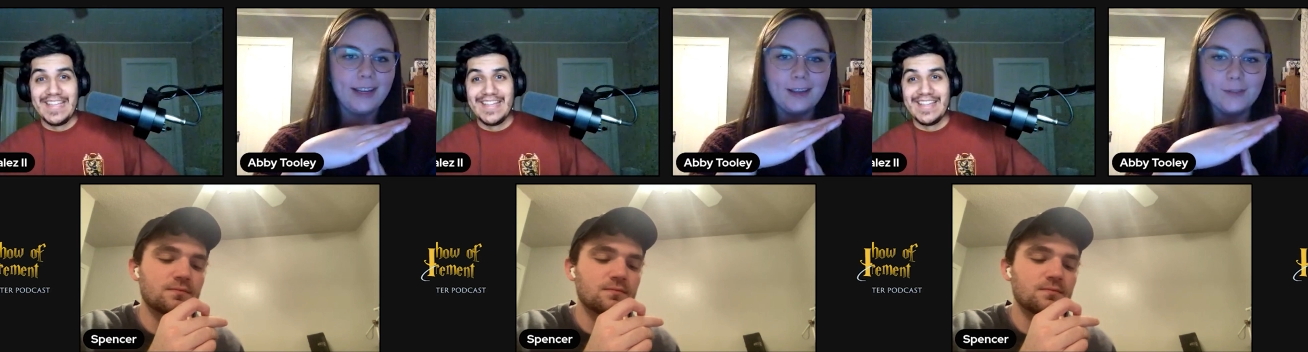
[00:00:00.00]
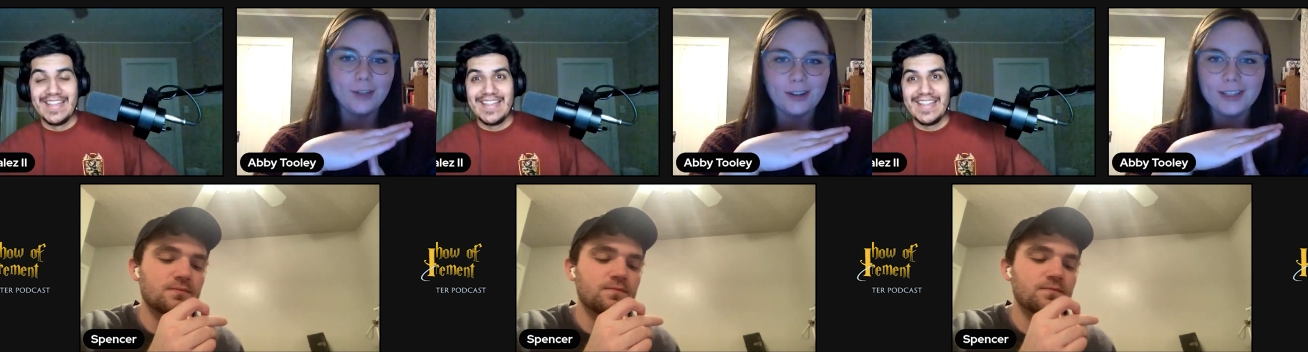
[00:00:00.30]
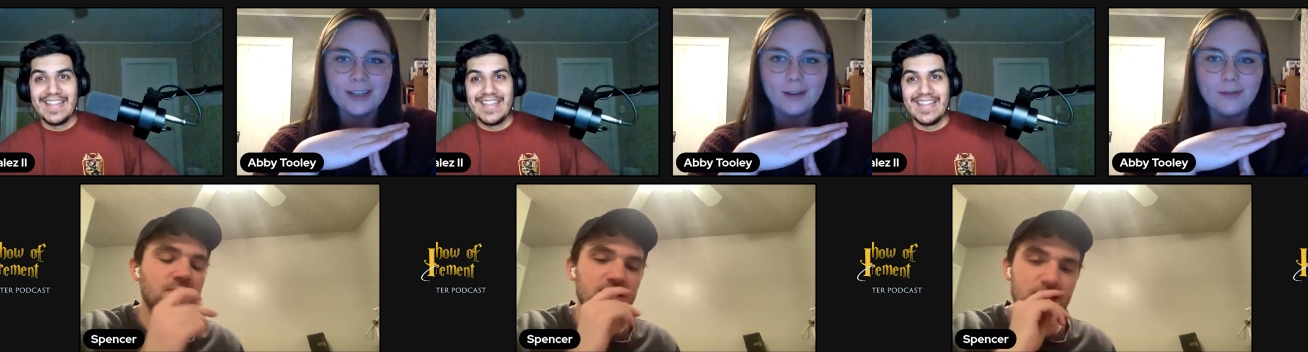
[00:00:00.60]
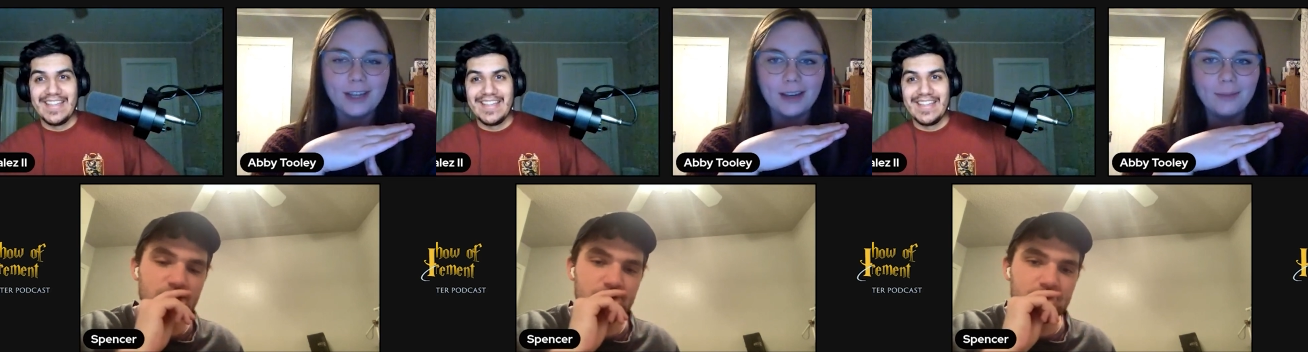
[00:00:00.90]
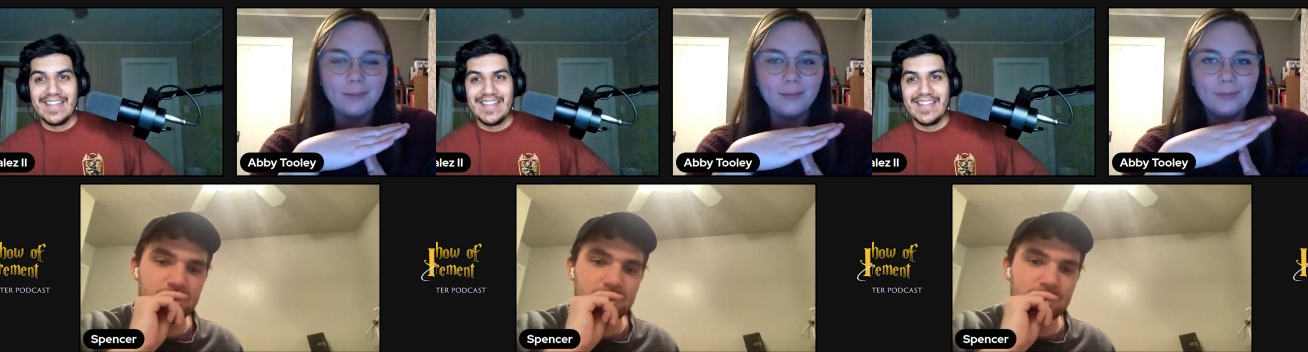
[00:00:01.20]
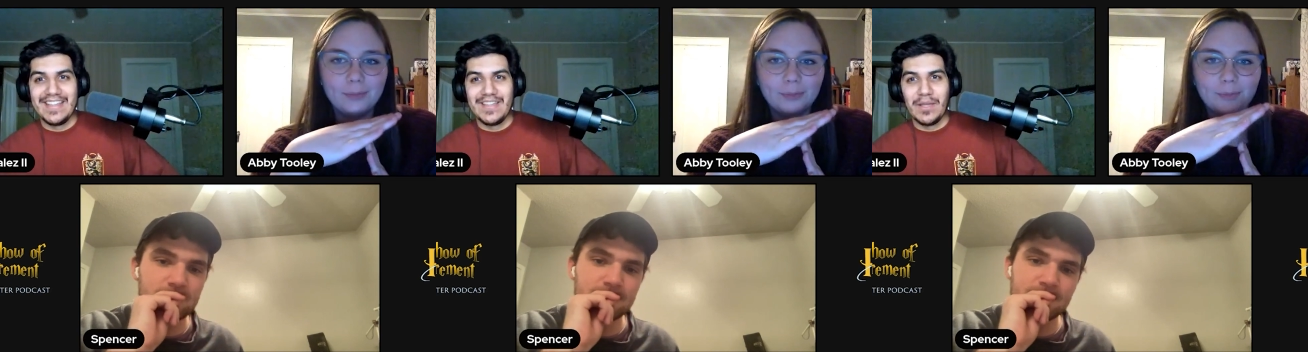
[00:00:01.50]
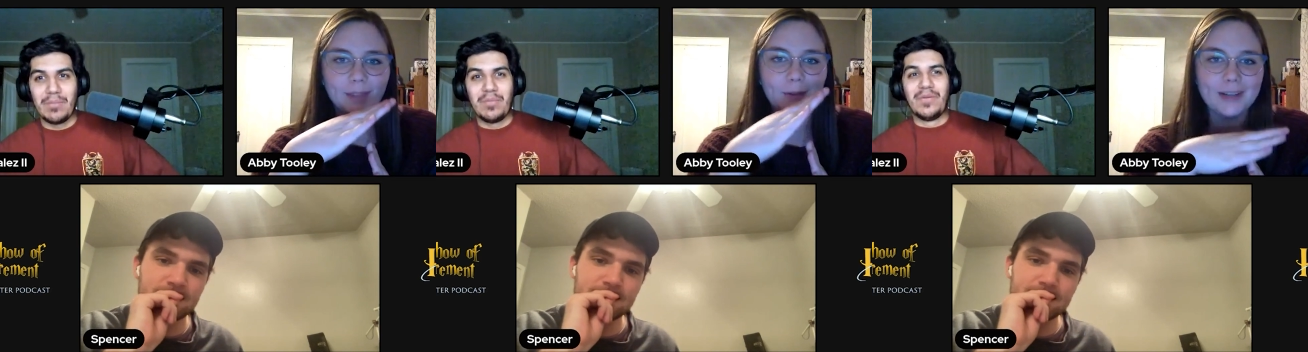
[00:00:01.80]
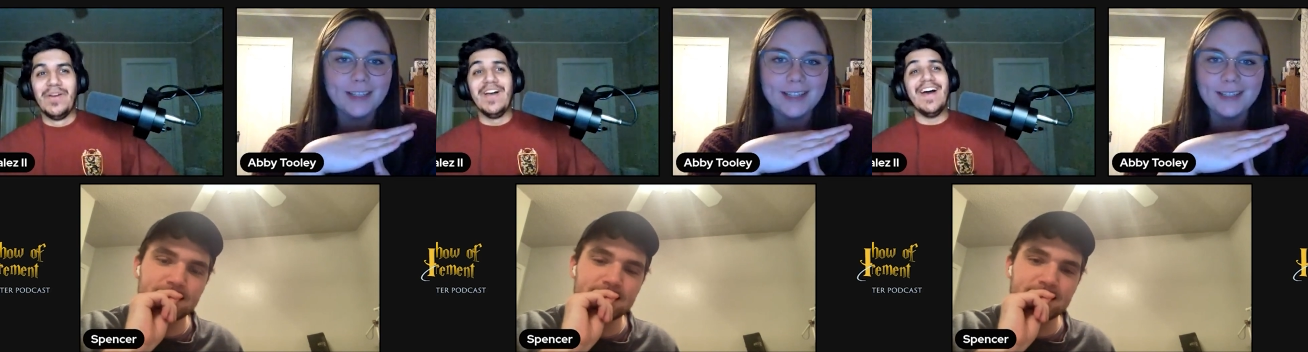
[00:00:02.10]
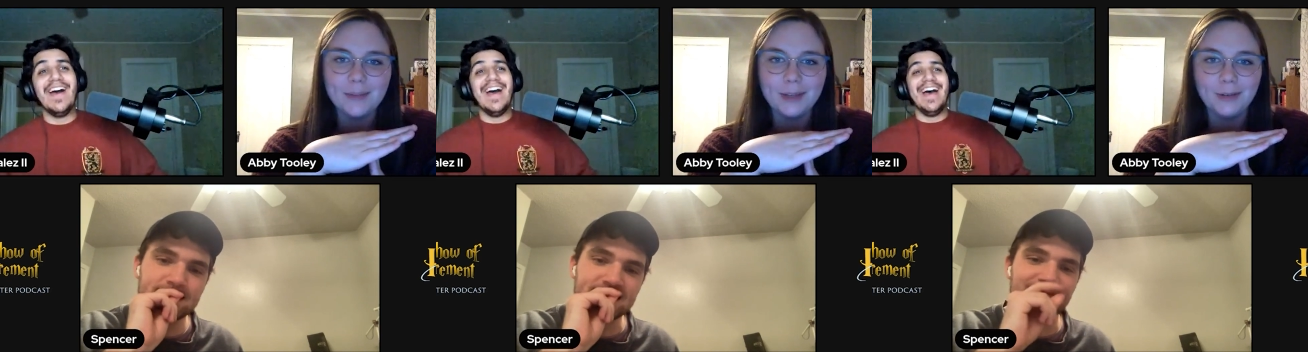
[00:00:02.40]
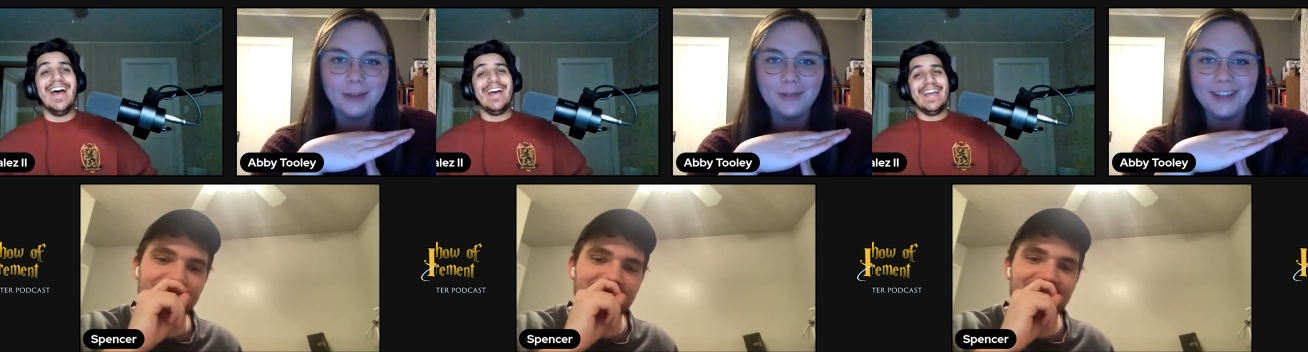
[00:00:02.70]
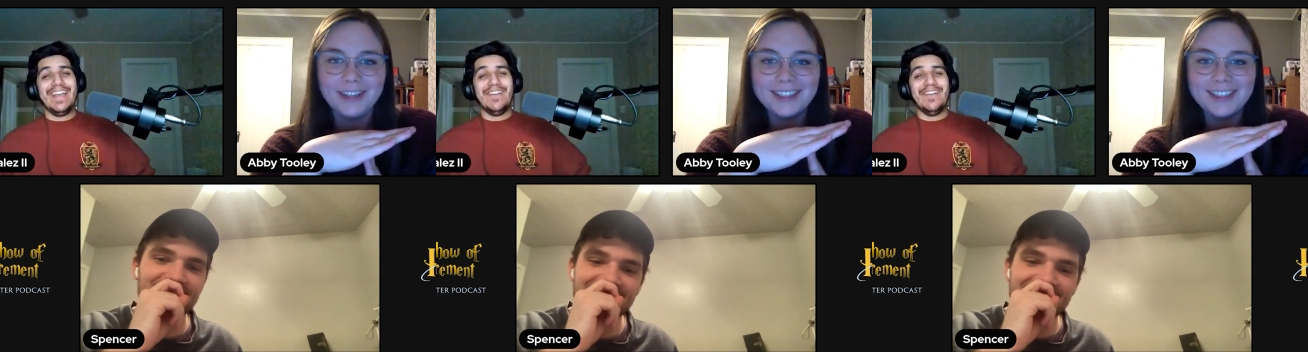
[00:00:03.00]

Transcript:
Speaker 1: give Tonks enough time I would have said something okay. like that.